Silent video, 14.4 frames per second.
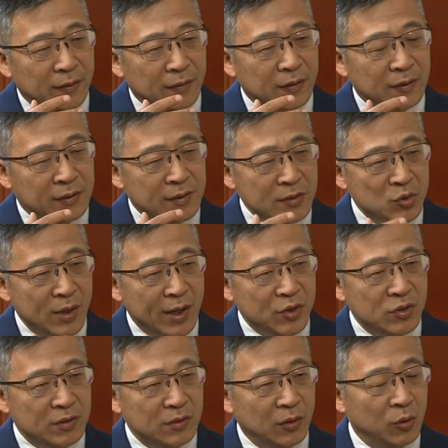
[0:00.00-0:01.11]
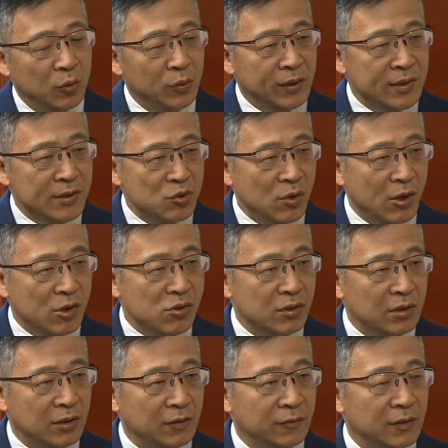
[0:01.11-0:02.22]
the construction or
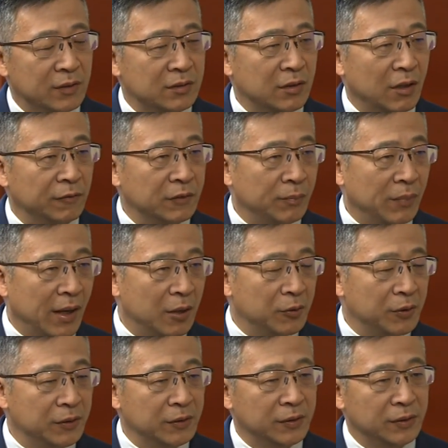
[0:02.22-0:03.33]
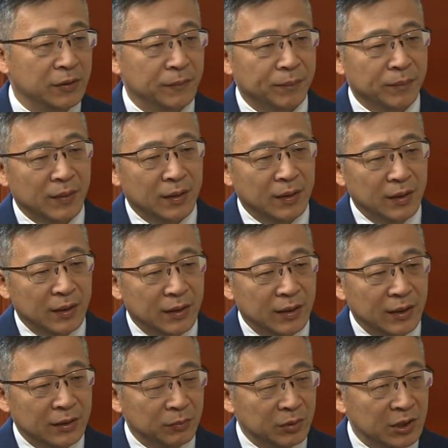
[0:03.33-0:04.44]
reconstruction of uh, soft power uh,
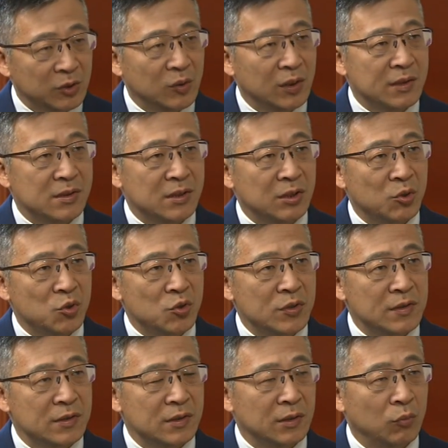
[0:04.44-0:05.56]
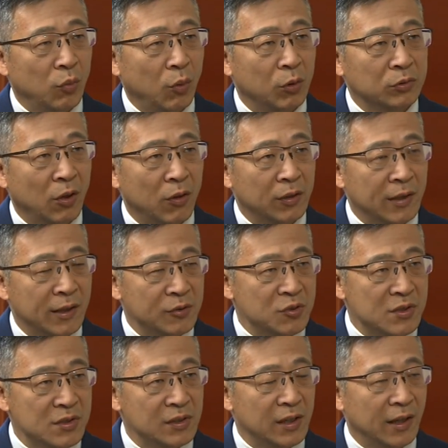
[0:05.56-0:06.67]
and political institutions in war-torn
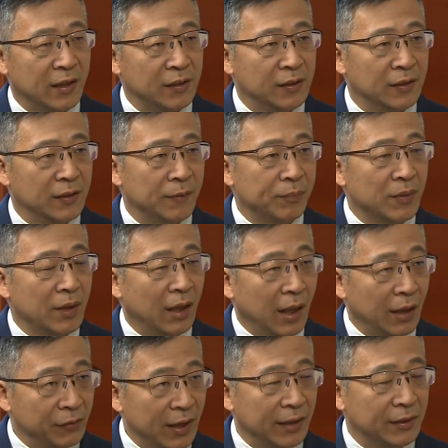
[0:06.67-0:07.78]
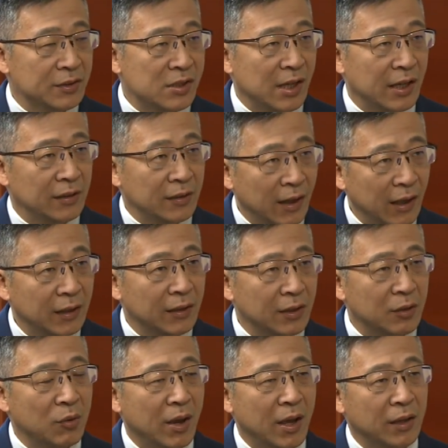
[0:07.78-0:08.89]
countries like uh, Afghanistan and
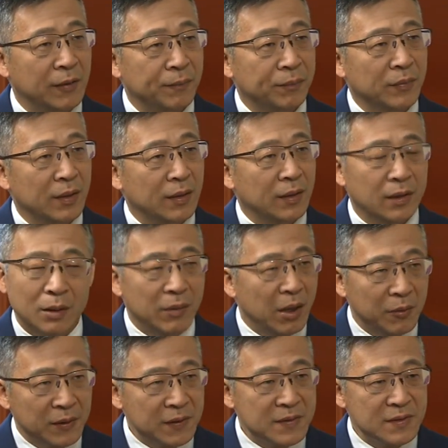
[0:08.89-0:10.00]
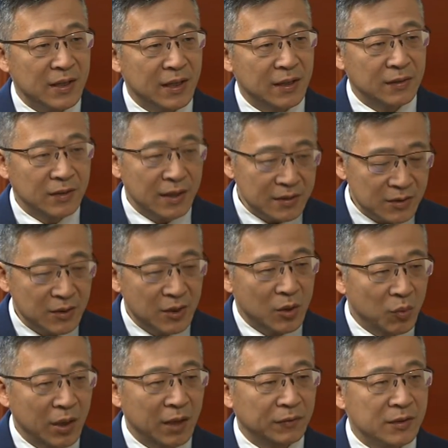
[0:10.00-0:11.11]
Iraq? The Americans say, yes,
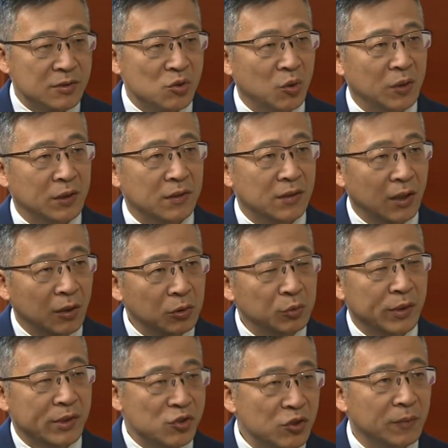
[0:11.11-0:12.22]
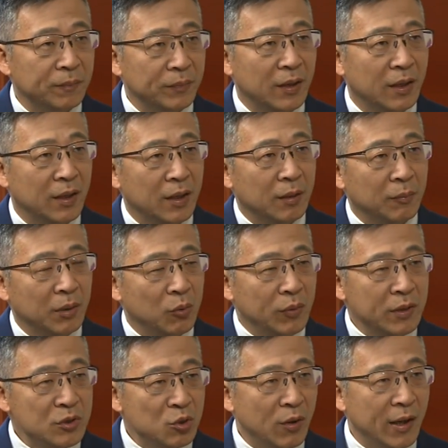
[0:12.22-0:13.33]
we have destroyed the old regime, but
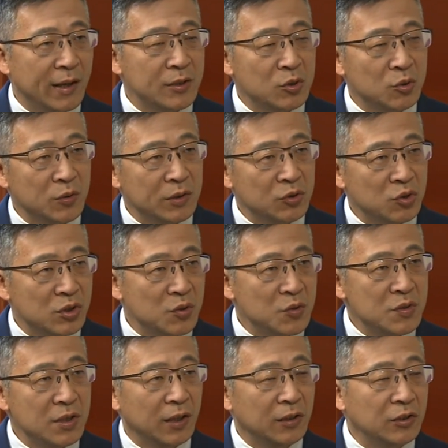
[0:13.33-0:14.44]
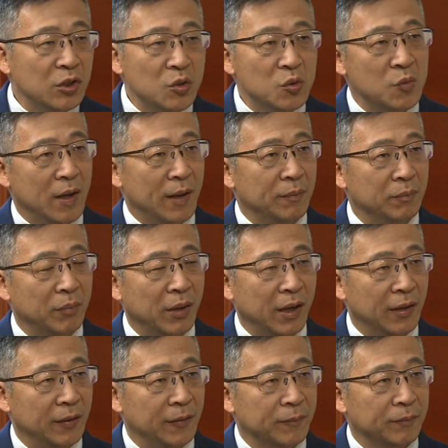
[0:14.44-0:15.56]
we try to introduce a new one
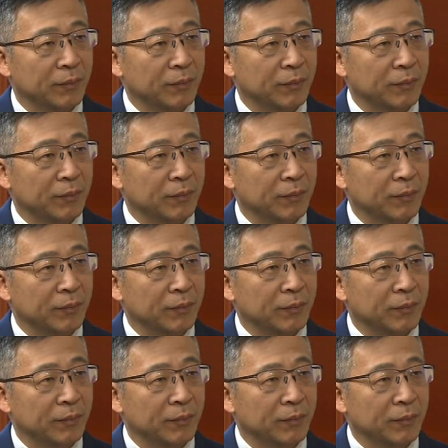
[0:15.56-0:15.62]
by